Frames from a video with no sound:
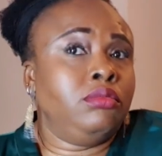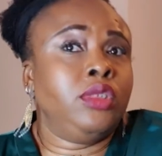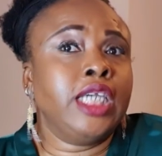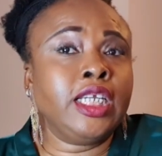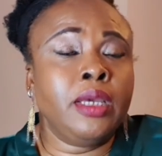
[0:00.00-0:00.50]

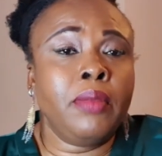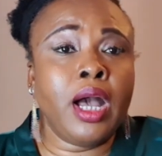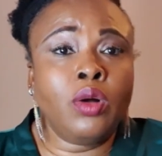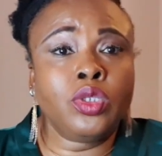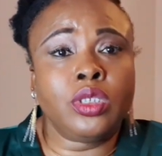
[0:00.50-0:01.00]
check them
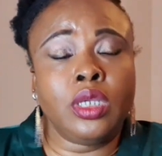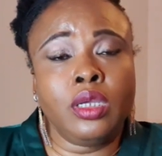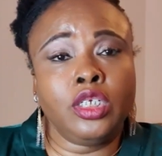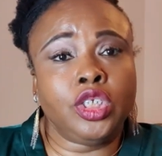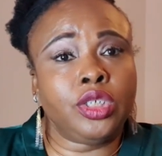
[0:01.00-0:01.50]
out,
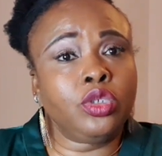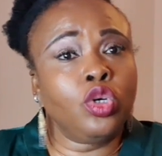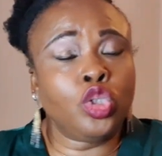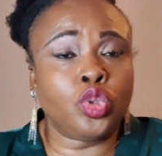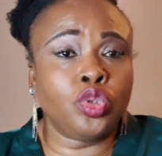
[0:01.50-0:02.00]

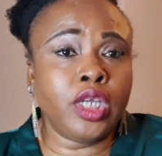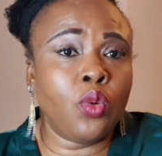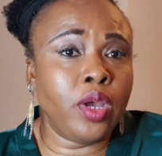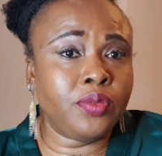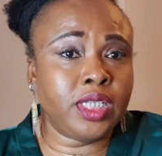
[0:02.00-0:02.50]
go through their
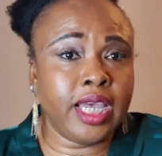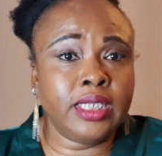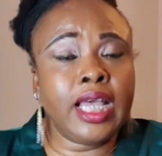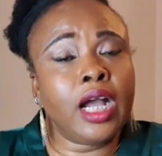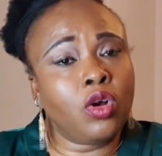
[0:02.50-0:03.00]

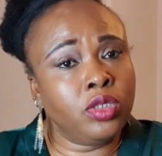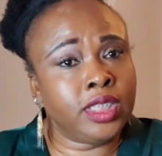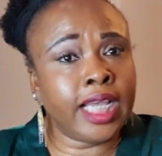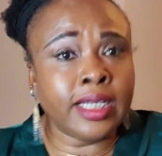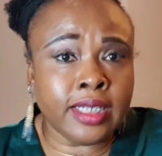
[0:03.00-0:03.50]
website and
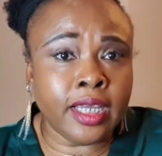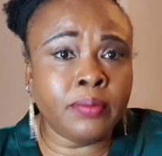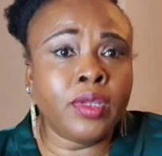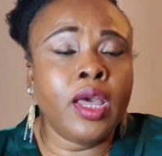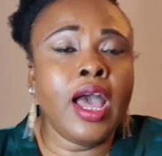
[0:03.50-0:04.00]
contact
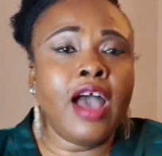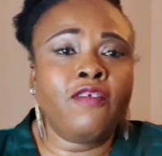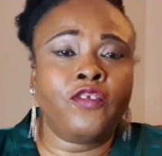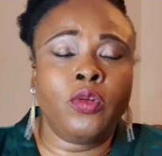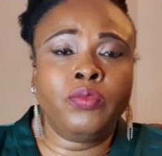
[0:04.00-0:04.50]
them,
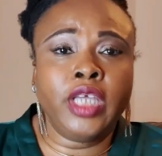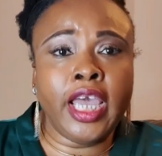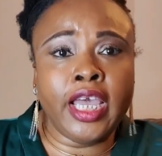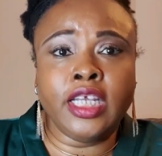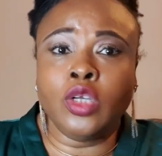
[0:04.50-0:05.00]
and from
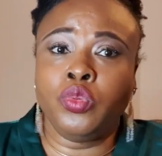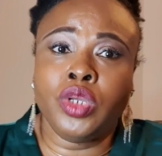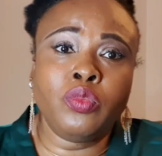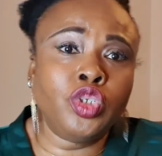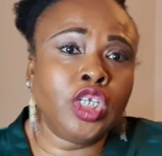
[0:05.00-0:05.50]
there they'll be
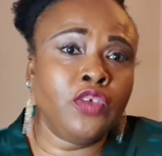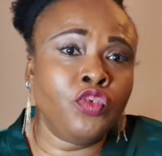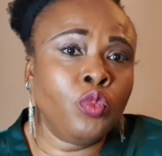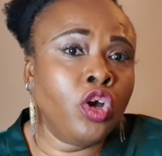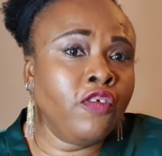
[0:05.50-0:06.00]
able to give
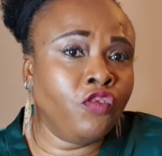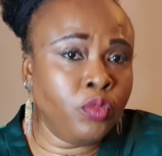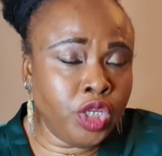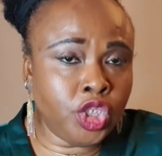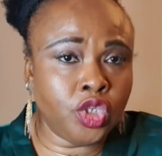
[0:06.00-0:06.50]
you more
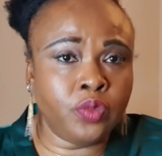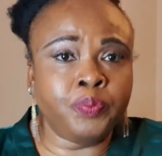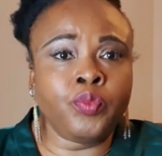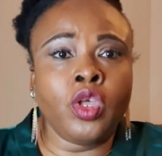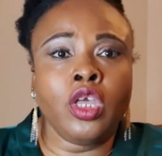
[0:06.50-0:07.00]
information.
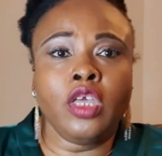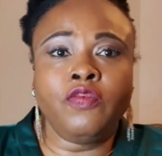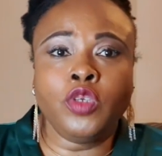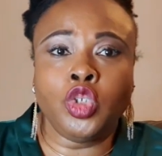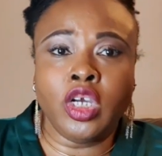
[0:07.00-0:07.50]

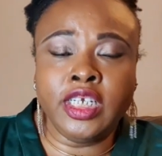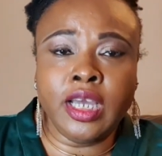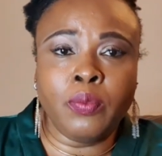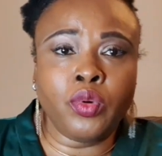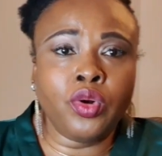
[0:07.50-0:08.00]
If you join
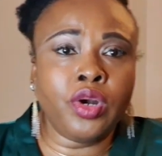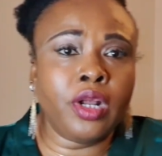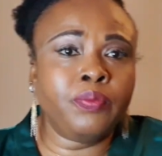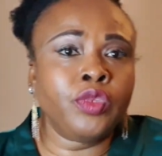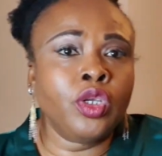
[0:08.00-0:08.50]
their
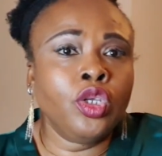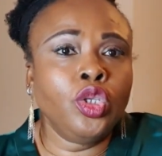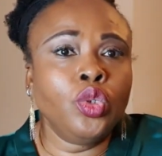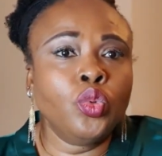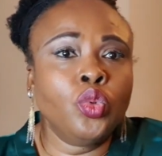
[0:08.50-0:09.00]
program,
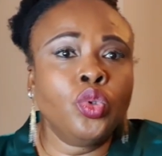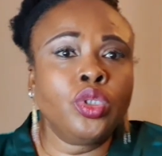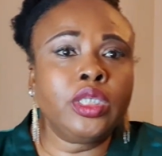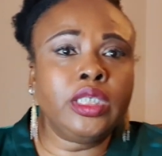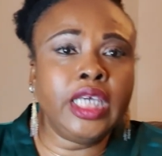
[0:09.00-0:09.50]
you will
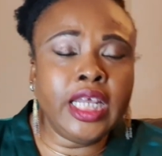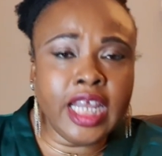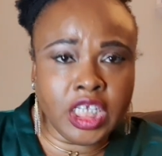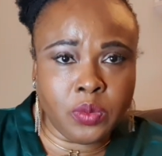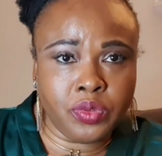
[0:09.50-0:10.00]
gain
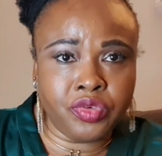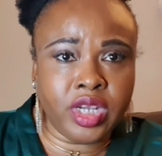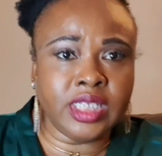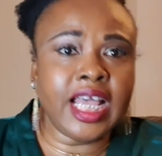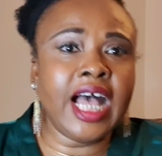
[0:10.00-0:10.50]

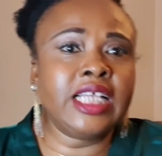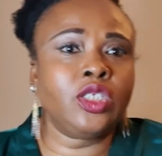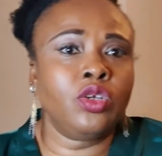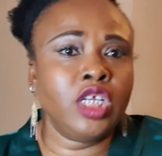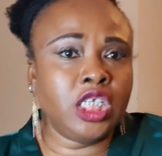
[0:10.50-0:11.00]
experience,
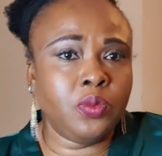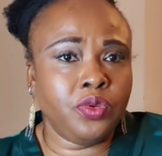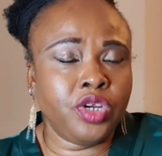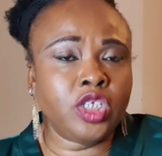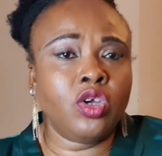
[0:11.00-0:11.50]
hands-on
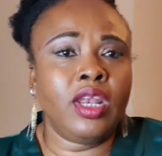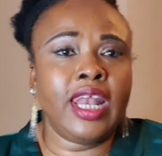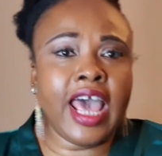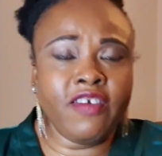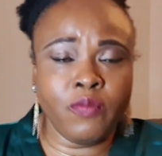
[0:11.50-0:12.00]
experience on
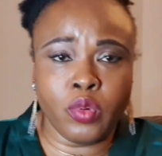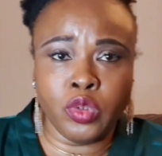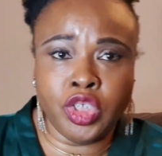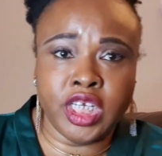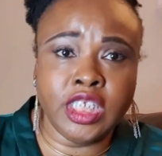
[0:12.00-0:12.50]
live
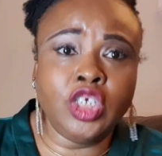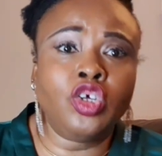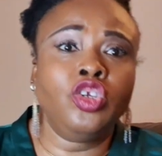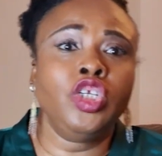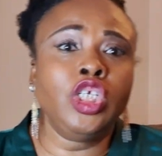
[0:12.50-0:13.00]
projects. You
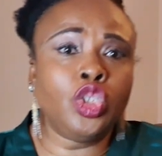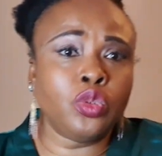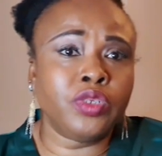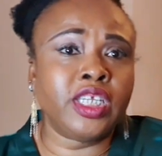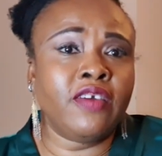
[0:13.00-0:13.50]
don't need to
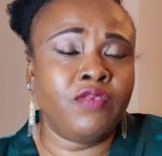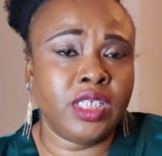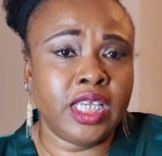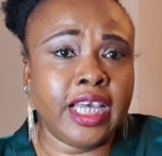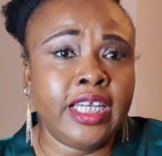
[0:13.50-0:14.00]
be there
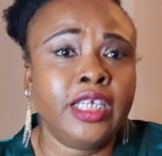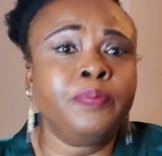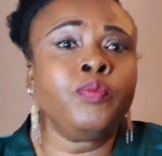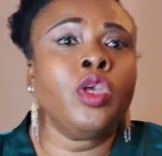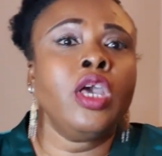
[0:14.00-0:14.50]
physically.
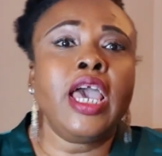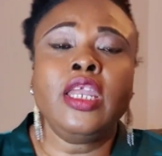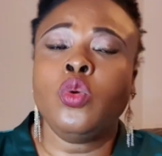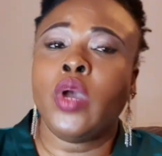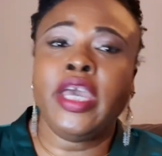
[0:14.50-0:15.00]

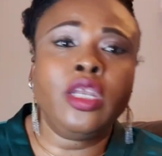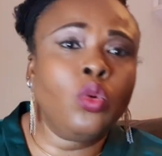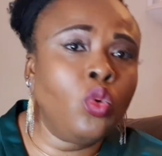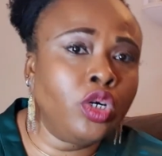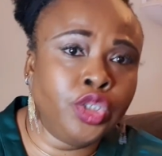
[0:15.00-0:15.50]
Anywhere in the
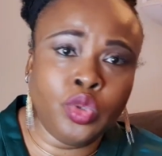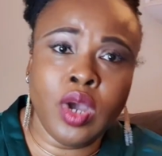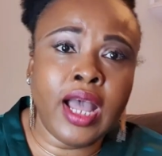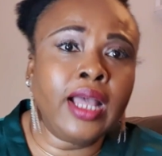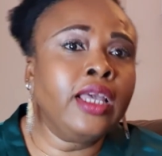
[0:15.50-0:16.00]
world you
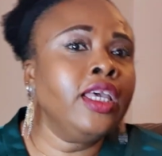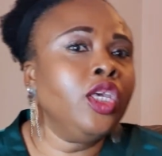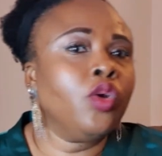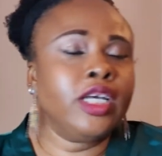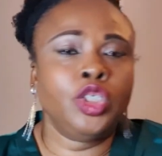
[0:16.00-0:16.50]
are,
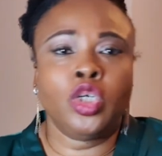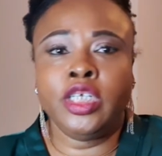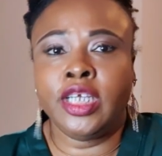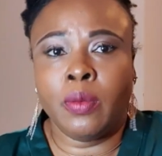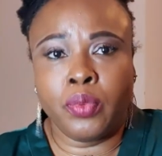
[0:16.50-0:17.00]
you can join
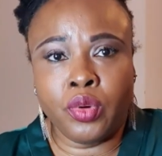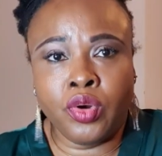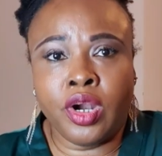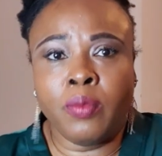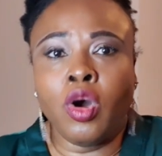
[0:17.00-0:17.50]
their
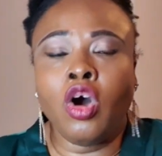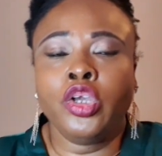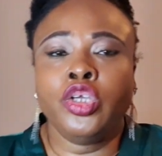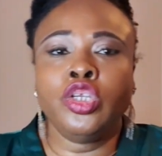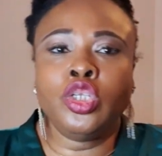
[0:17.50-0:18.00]
program. All
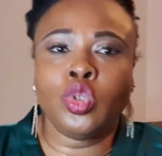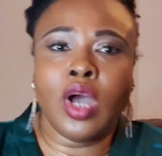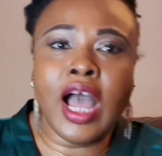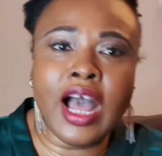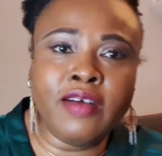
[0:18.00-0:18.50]
you need to
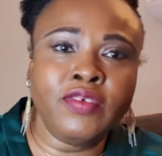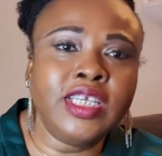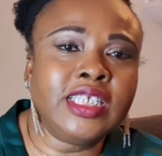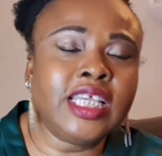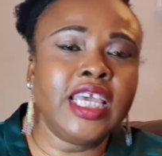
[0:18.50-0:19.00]
have
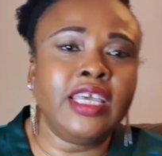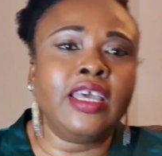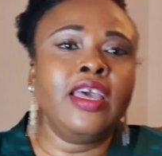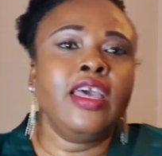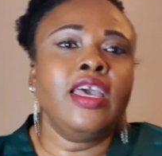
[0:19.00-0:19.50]
is a
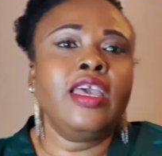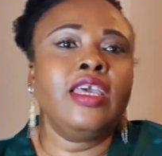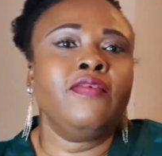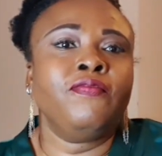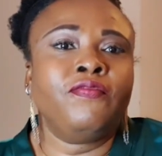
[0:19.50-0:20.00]

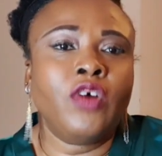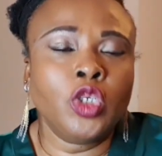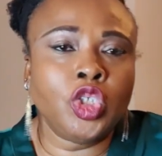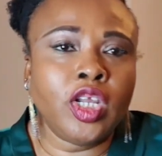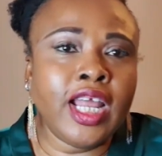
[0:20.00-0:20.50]

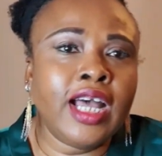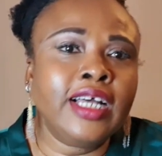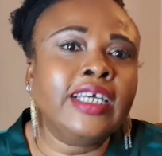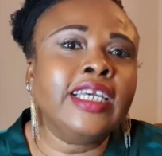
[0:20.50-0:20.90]
functional